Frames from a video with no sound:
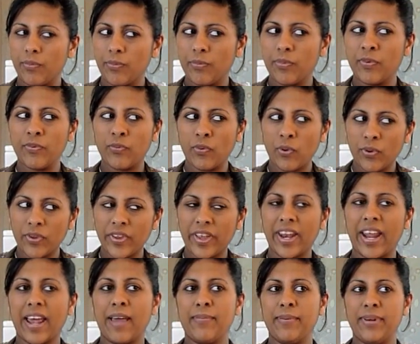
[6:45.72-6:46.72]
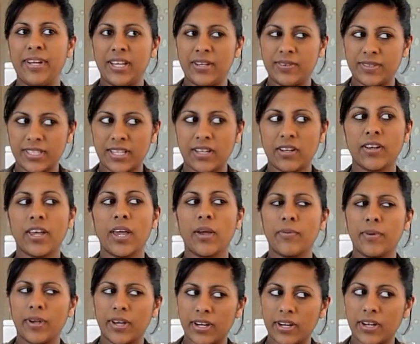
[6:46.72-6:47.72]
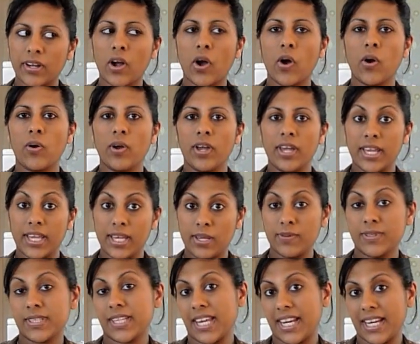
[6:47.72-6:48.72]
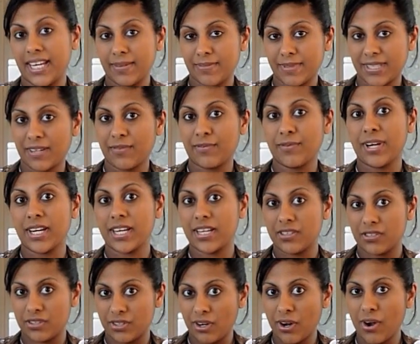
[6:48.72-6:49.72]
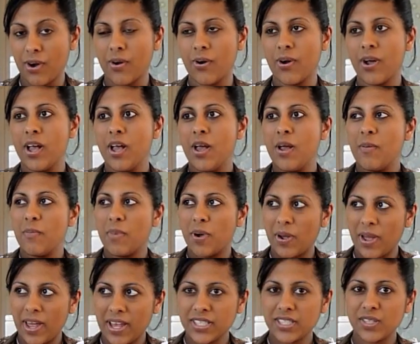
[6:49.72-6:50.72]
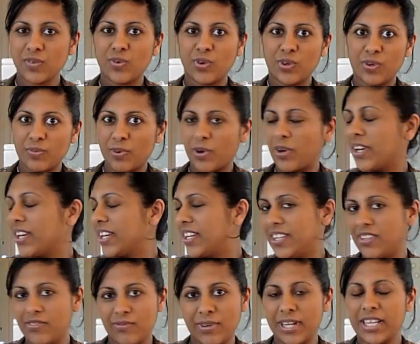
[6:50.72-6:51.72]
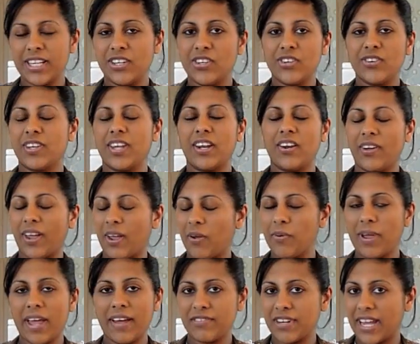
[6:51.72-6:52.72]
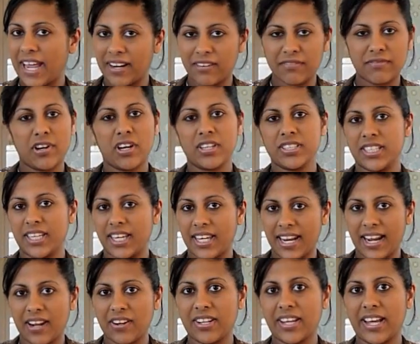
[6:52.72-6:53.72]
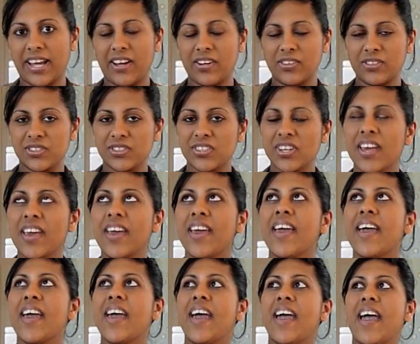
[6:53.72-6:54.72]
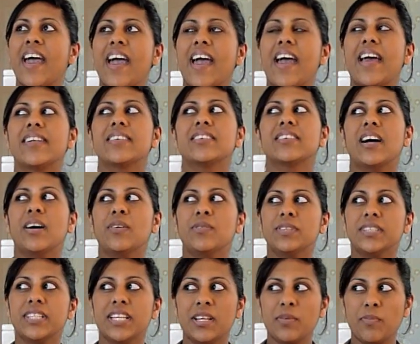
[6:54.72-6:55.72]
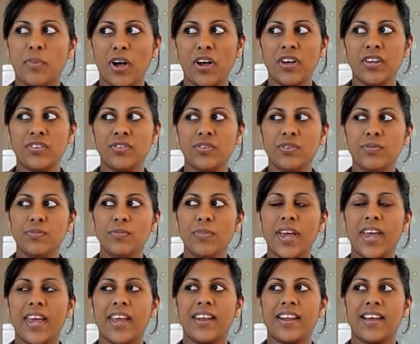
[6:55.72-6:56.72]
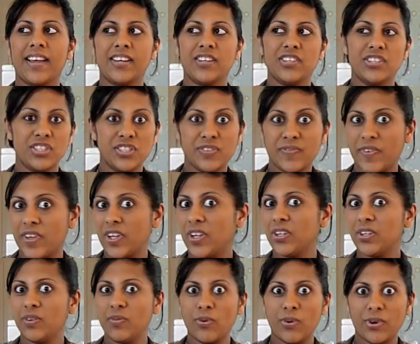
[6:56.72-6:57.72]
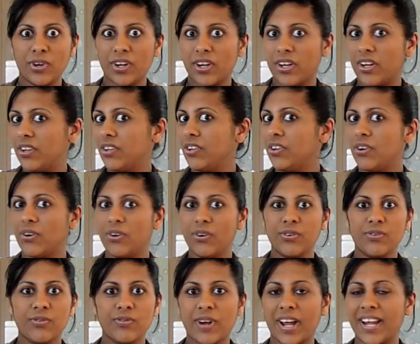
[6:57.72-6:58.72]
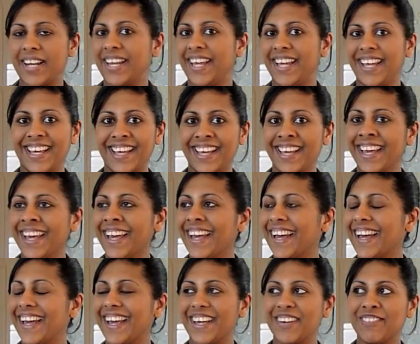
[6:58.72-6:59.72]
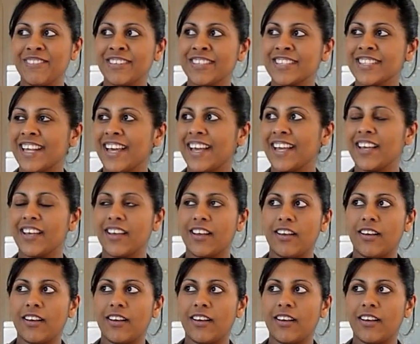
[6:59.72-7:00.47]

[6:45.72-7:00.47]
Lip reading: before that happened, he was like, okay, we're gonna go. He was getting himself ready to go. But as the water broke, he really knew that, okay, we have to act fast and get out the house. And I was in the bathroom, and I could just feel the water, you know, running. It was like,